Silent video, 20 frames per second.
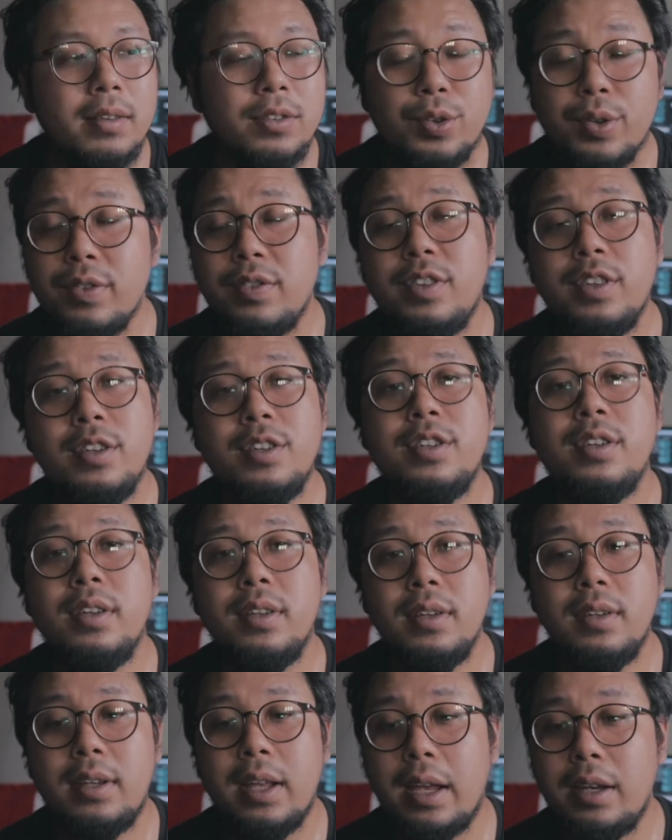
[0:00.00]

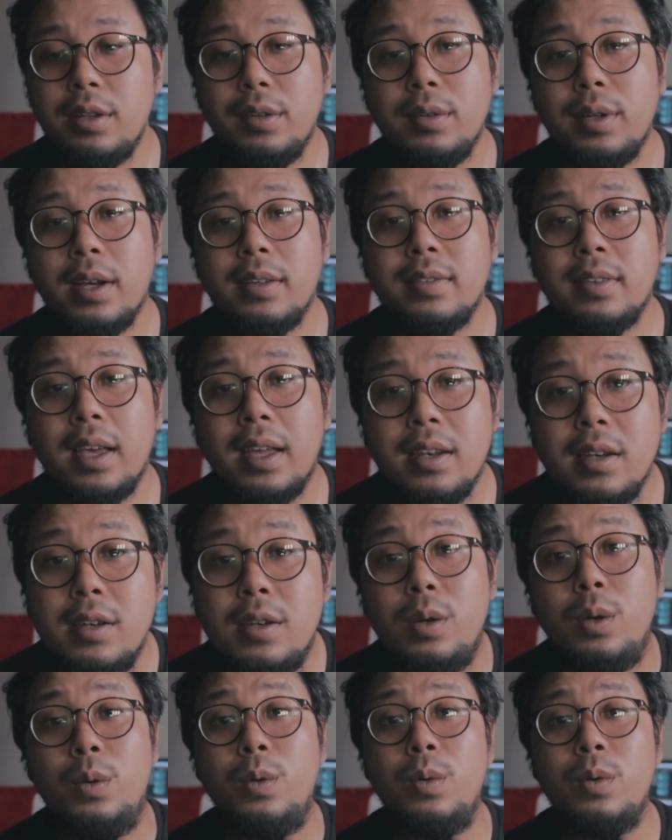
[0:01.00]
transition that you guys can
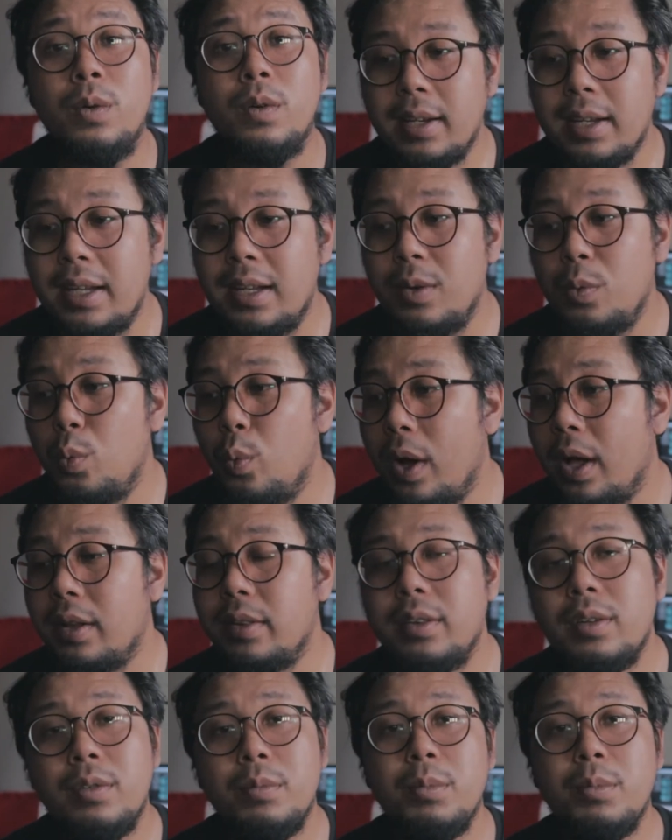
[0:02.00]
do in a well-known